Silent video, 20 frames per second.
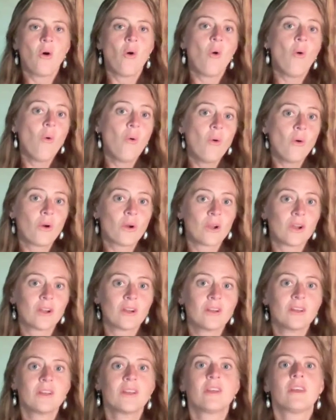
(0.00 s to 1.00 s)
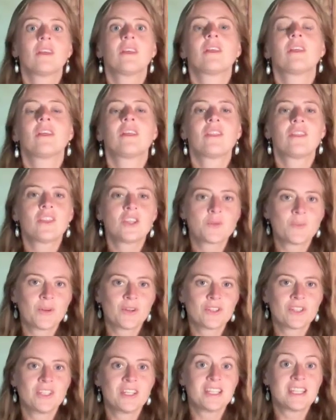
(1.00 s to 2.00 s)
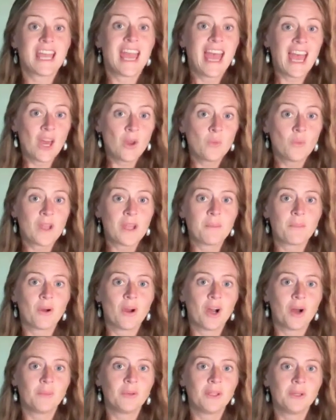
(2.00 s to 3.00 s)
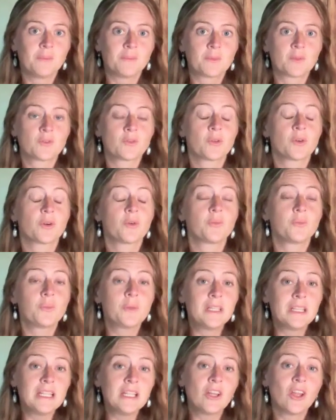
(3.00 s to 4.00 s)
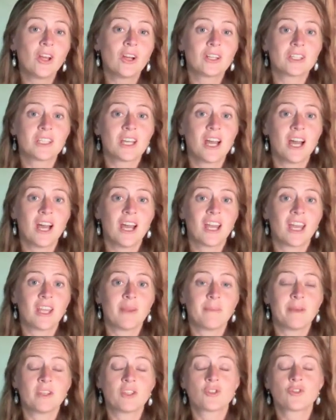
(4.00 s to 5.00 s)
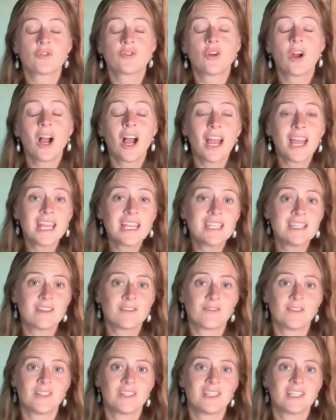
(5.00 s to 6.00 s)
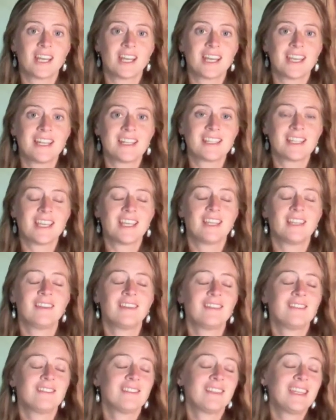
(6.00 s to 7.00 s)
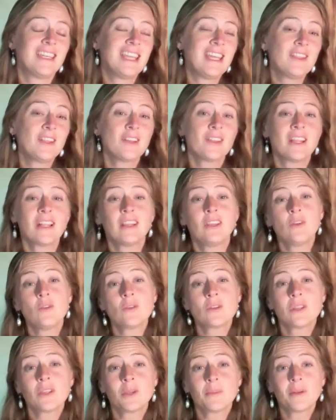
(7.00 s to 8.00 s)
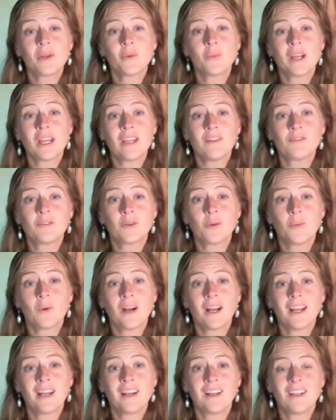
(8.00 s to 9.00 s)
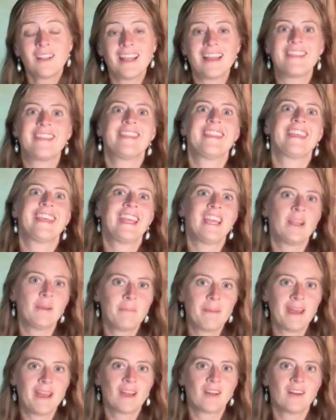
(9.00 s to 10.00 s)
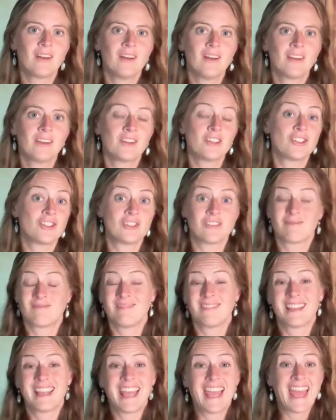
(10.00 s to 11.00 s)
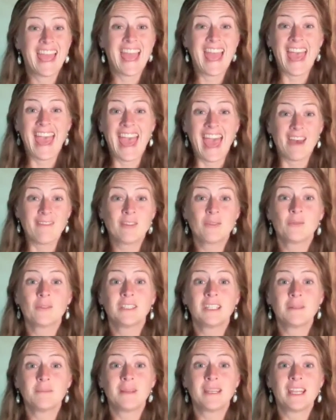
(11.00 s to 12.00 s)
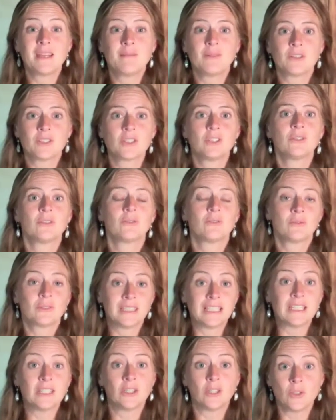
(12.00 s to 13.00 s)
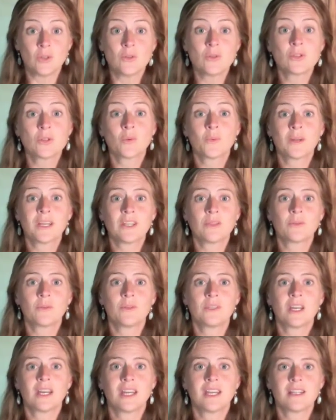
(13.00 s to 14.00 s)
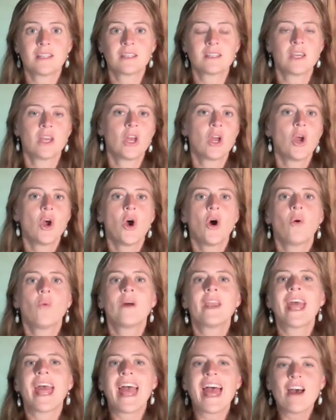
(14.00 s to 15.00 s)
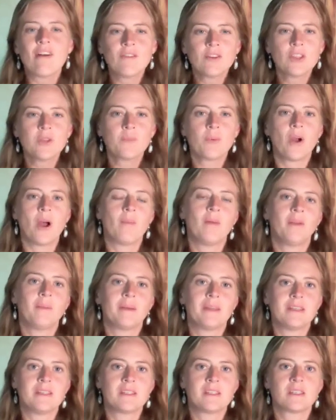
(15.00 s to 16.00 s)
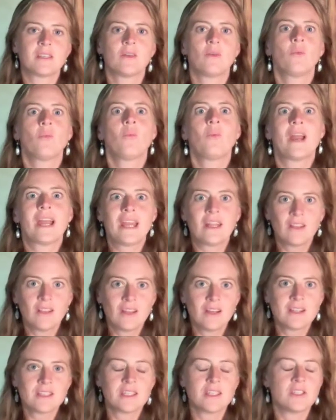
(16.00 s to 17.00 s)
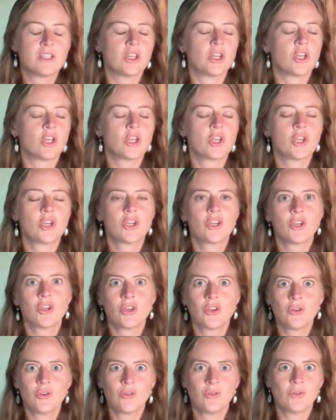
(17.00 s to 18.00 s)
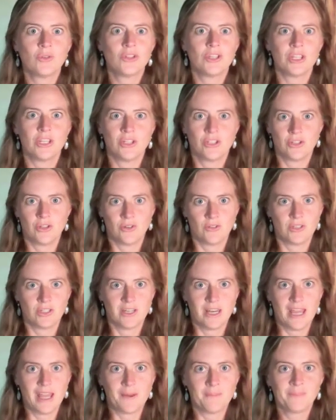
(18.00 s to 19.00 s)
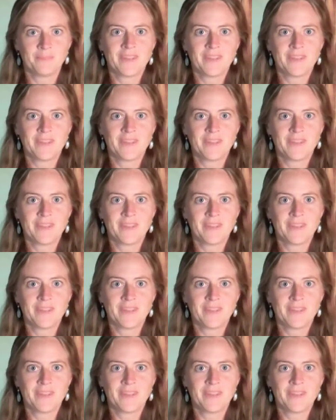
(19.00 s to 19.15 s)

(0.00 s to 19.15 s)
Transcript: Or this person has had weight problems for a really long time, has tried different diets, and either they lose a little bit of weight for a while and then they gain it back on, or just haven't really been able to really lose the weight through diets. Whatever the problem is, weight loss is a huge issue today.